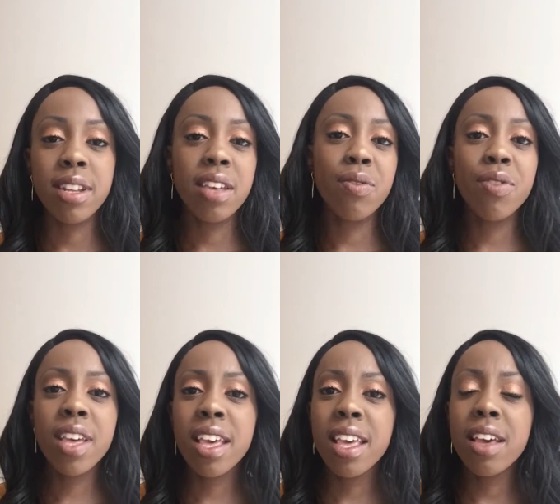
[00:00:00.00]

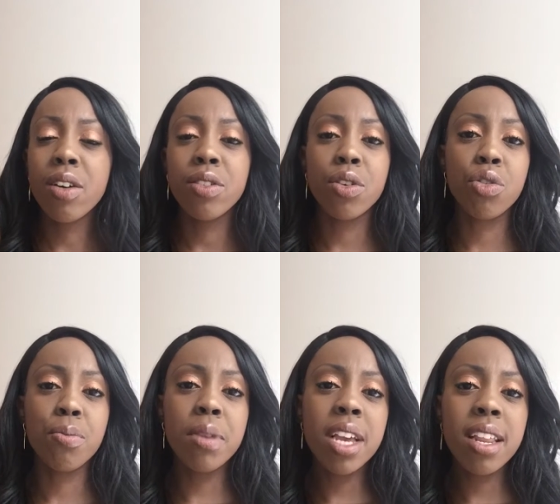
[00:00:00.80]
TV, on social
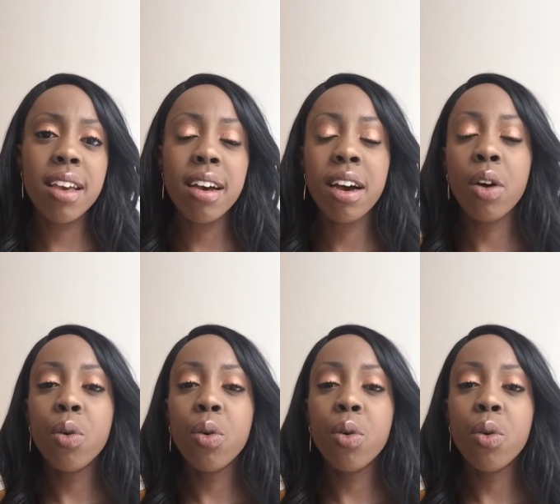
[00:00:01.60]
media,